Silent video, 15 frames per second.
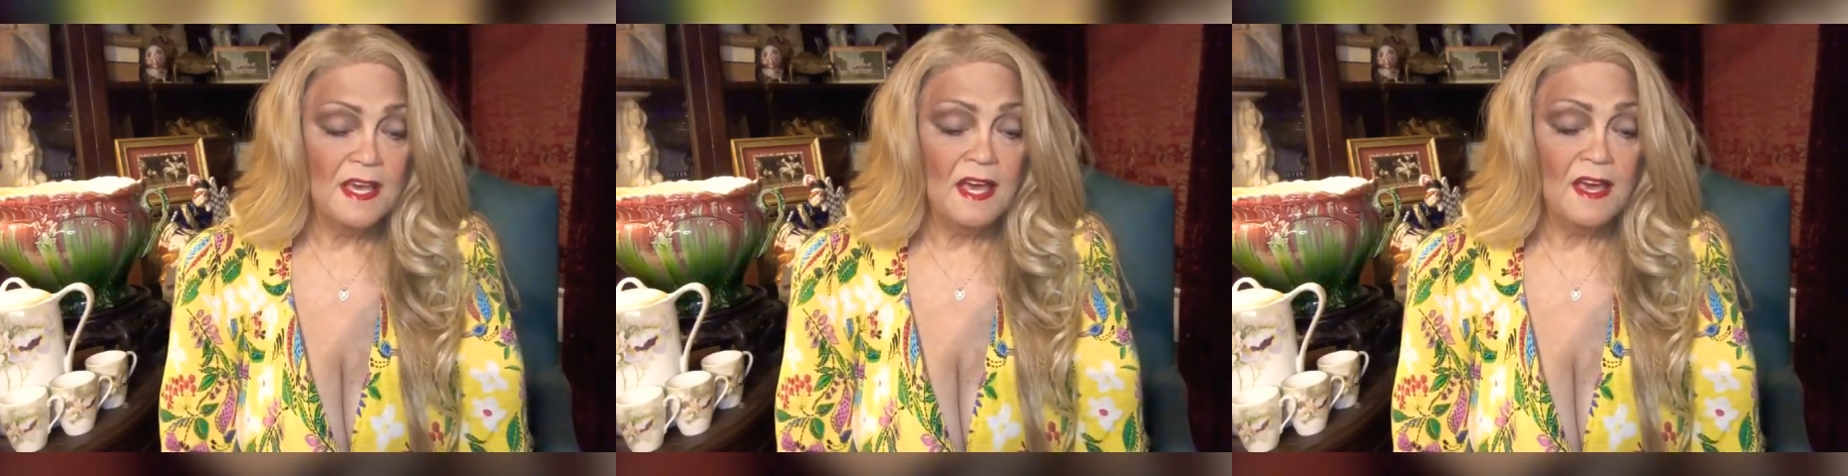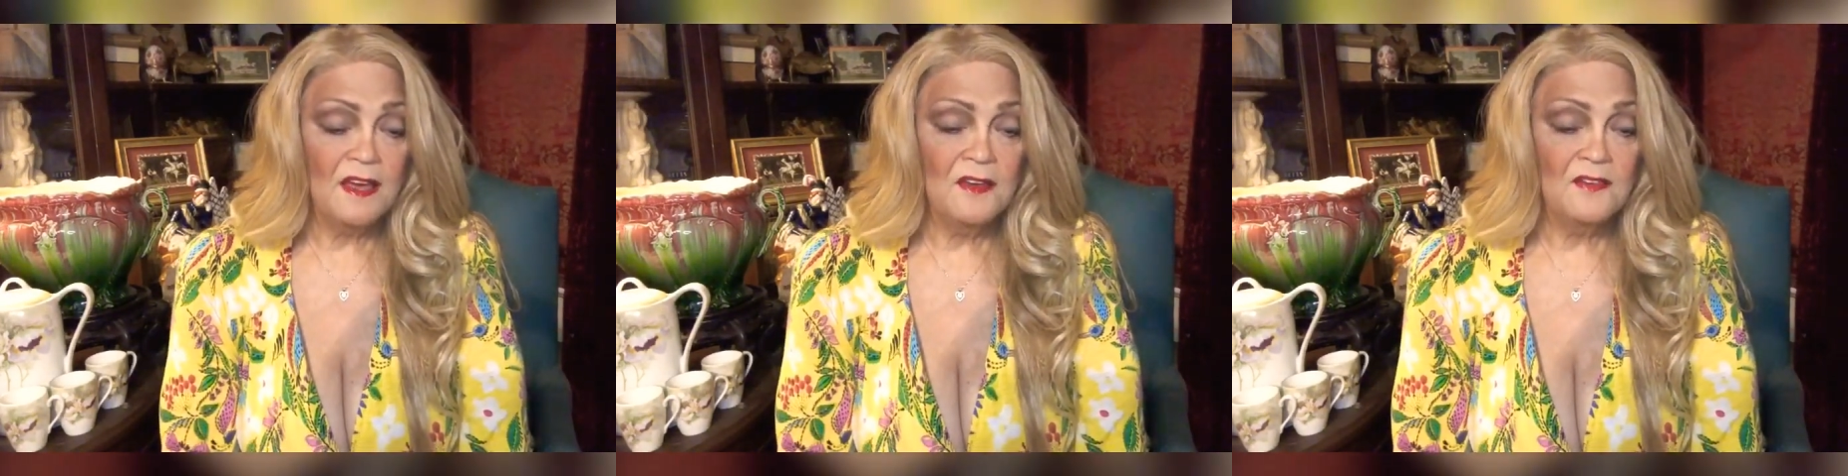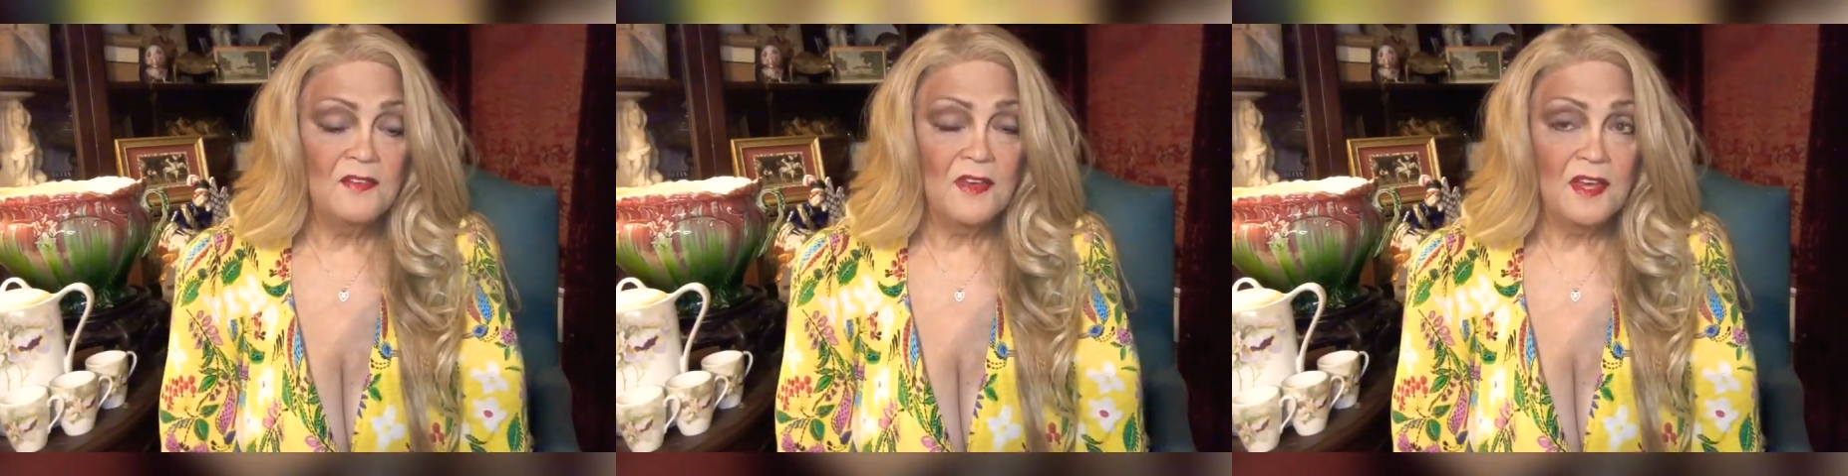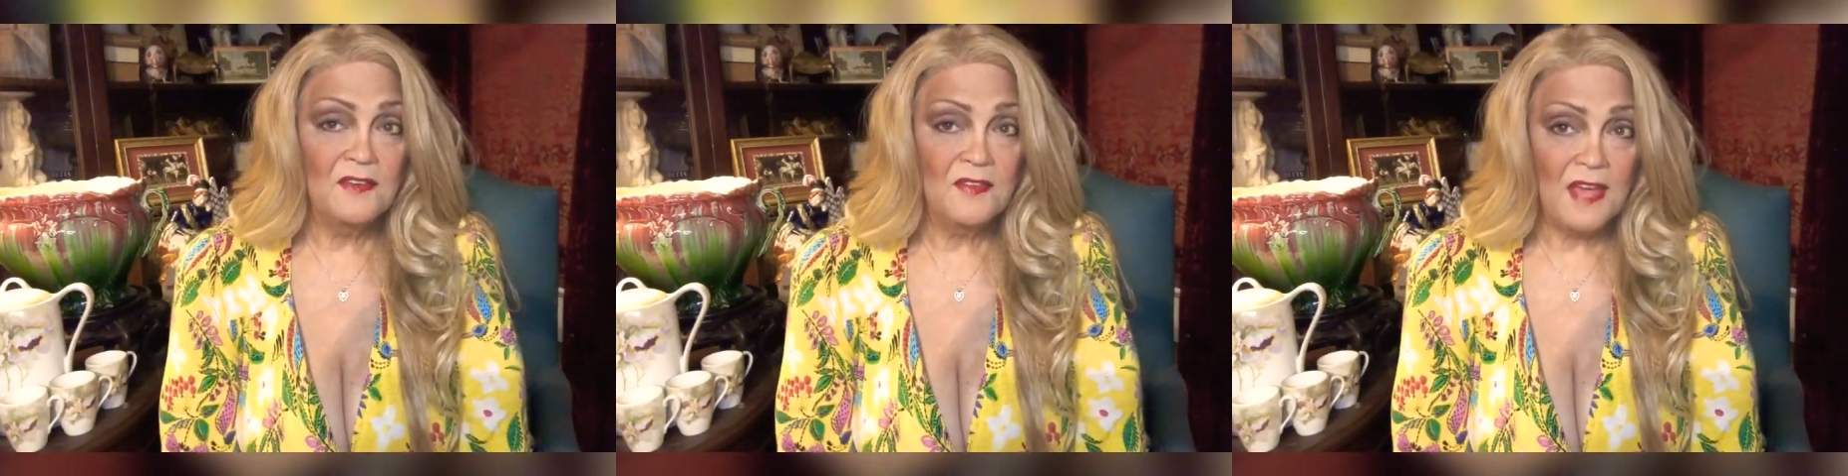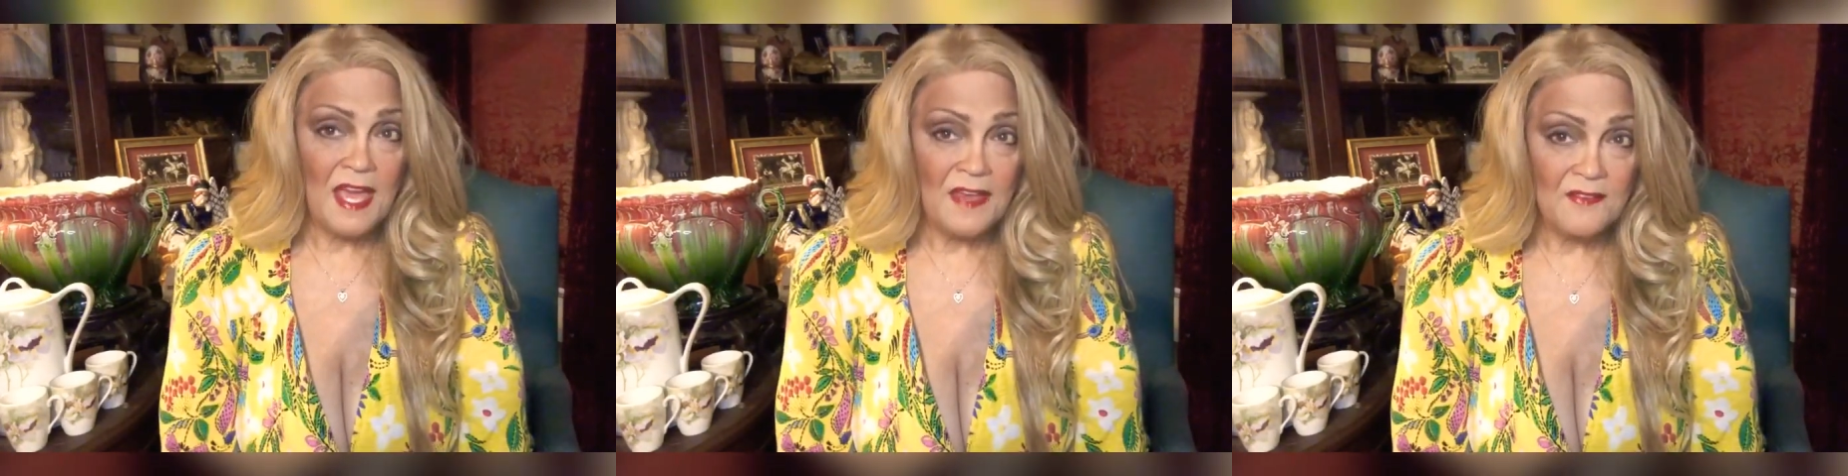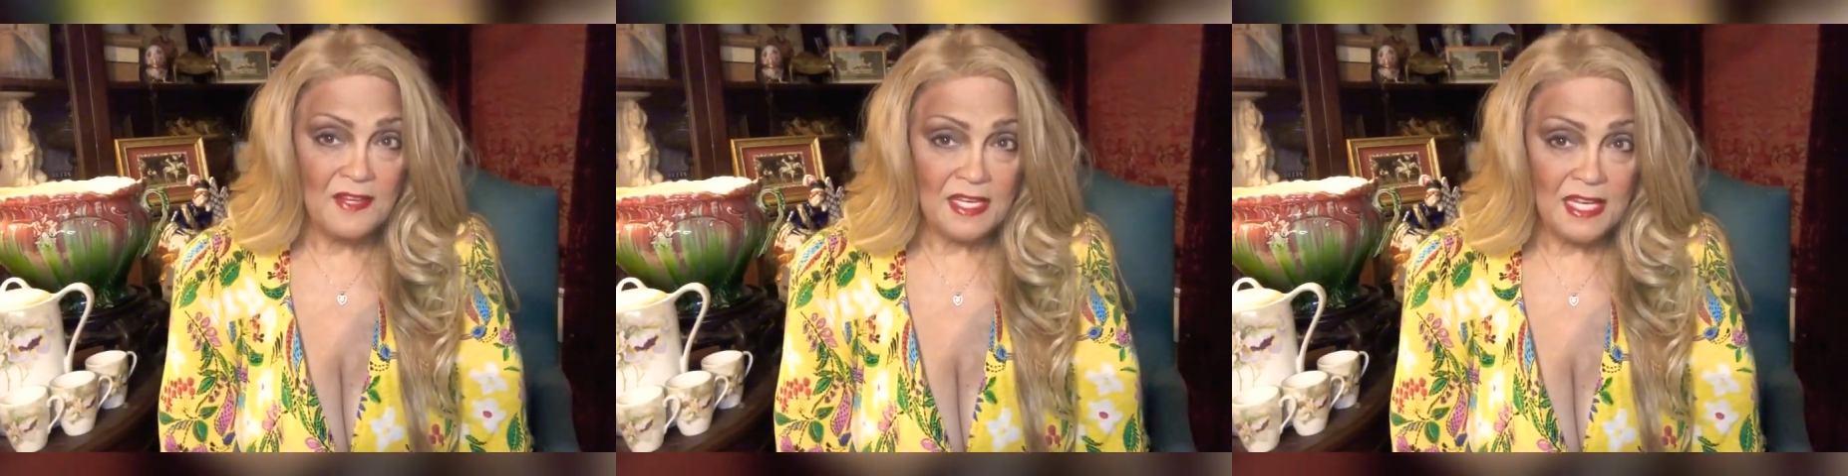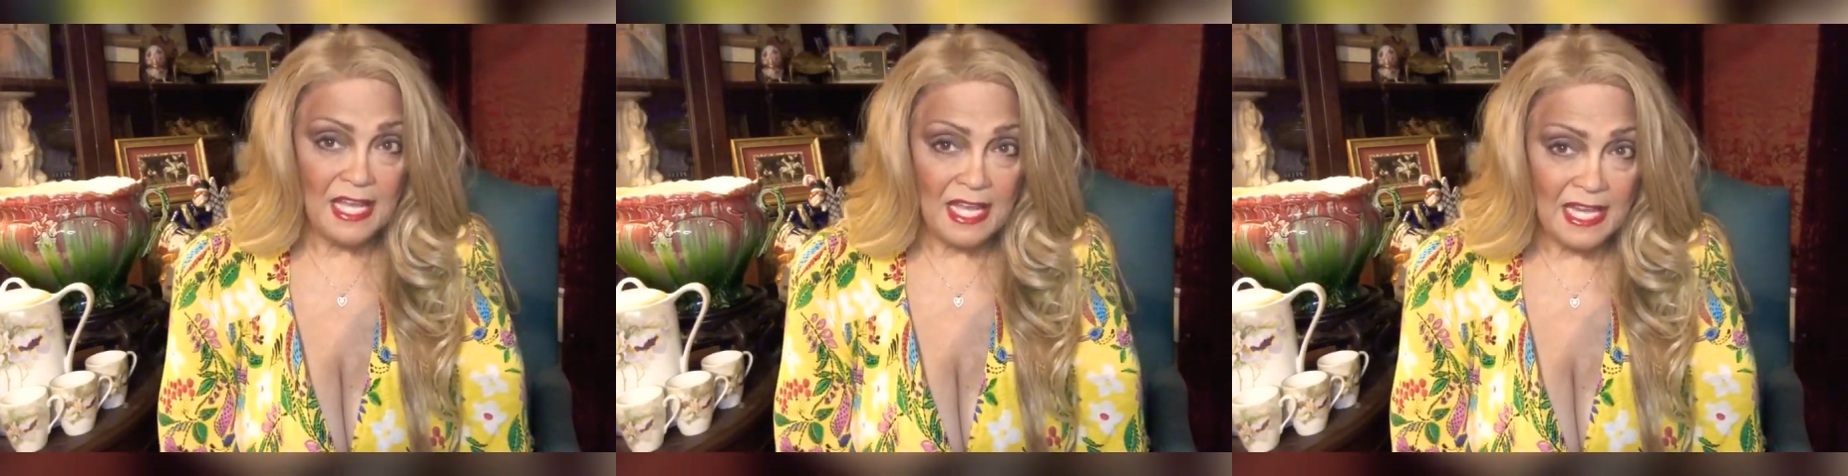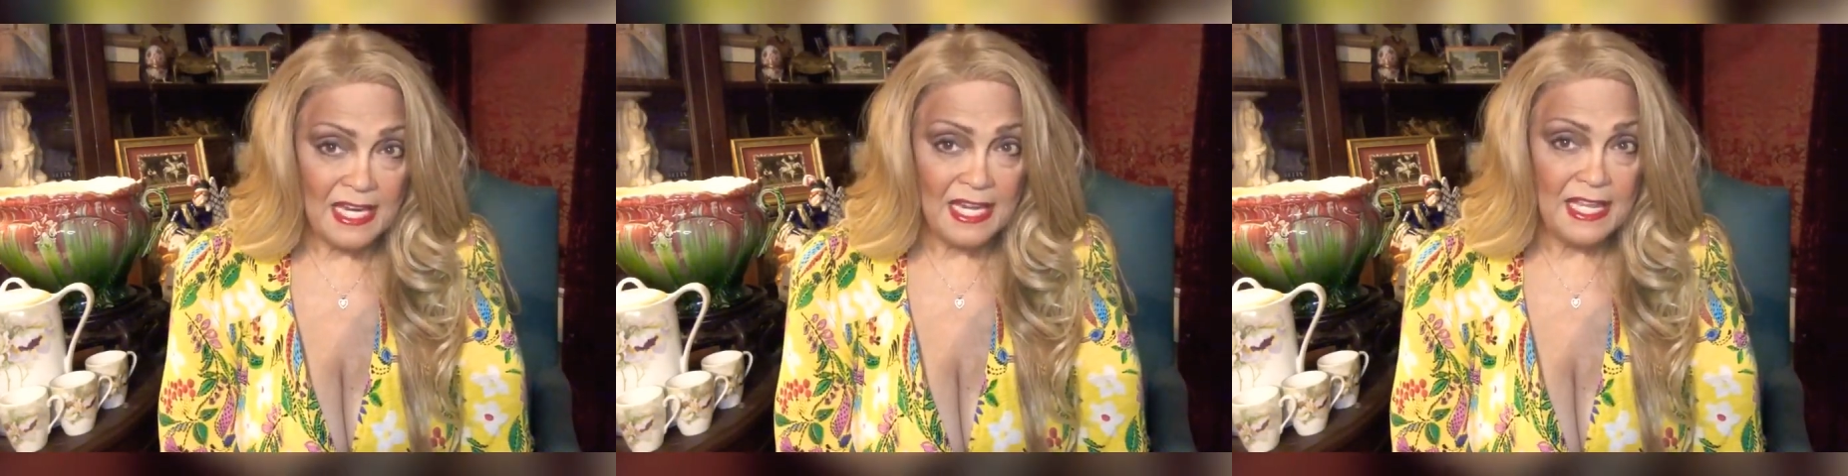of having
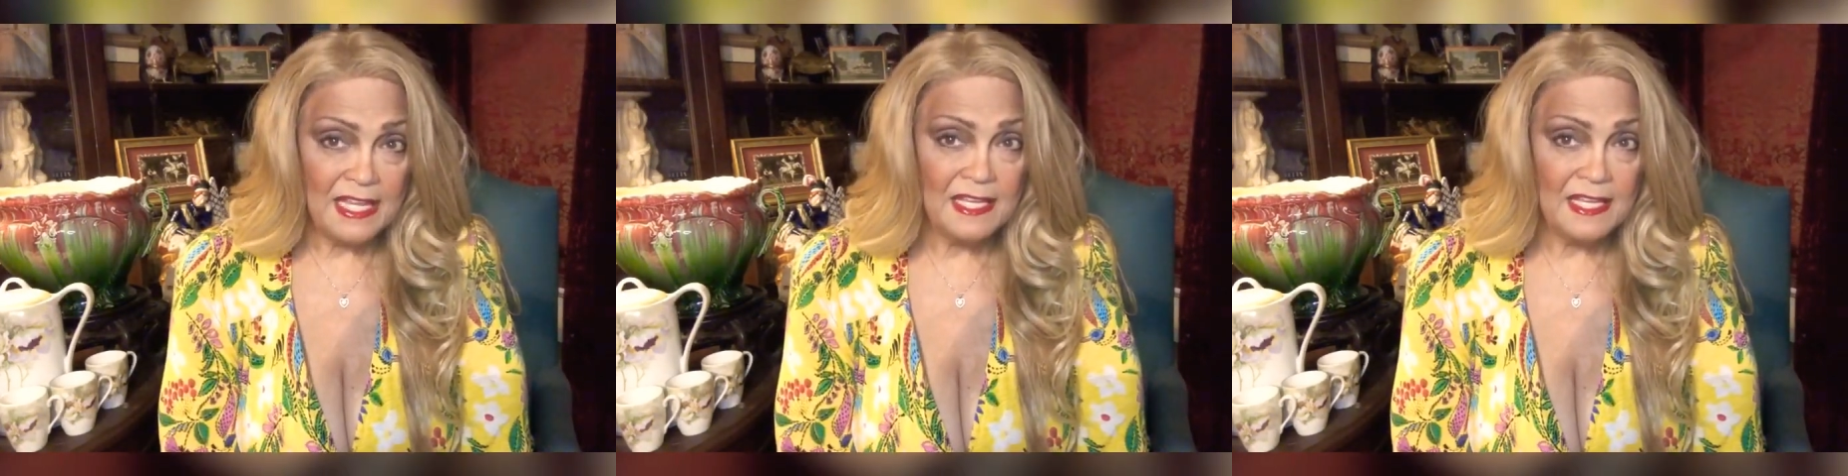any